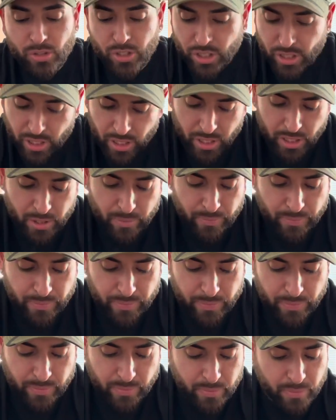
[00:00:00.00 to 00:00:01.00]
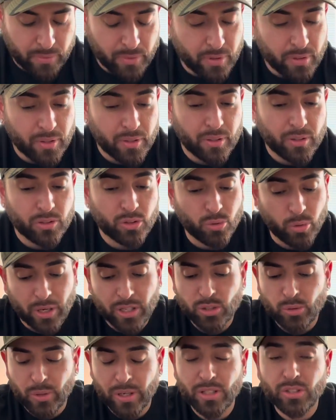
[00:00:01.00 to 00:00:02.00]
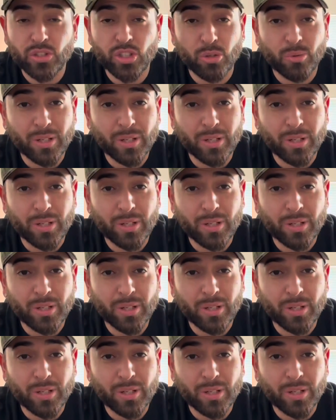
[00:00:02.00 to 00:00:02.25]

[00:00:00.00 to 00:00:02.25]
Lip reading: 2022